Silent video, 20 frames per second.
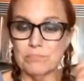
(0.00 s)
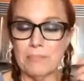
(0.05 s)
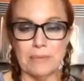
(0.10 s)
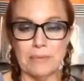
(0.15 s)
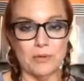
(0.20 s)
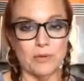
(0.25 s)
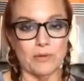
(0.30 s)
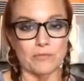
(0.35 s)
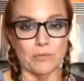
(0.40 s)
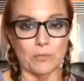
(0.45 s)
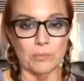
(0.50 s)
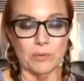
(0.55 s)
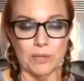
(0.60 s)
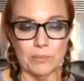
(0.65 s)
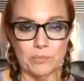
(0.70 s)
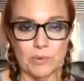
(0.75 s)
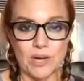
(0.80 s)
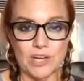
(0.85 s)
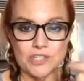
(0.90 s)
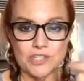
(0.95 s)
maybe doing it for
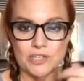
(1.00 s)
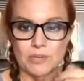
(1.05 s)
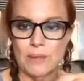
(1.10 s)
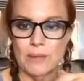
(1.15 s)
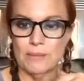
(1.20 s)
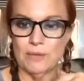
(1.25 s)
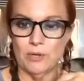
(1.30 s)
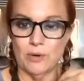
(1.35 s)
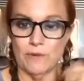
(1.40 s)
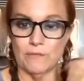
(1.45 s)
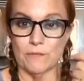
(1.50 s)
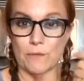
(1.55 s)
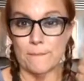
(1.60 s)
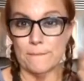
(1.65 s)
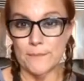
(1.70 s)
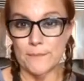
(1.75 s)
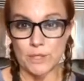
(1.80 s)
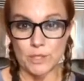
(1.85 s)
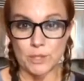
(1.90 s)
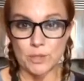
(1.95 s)
blood pressure, maybe doing it
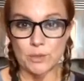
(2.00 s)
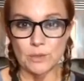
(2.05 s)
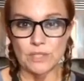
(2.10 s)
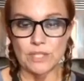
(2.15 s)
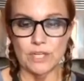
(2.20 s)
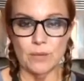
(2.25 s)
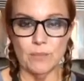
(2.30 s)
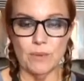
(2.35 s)
for mood,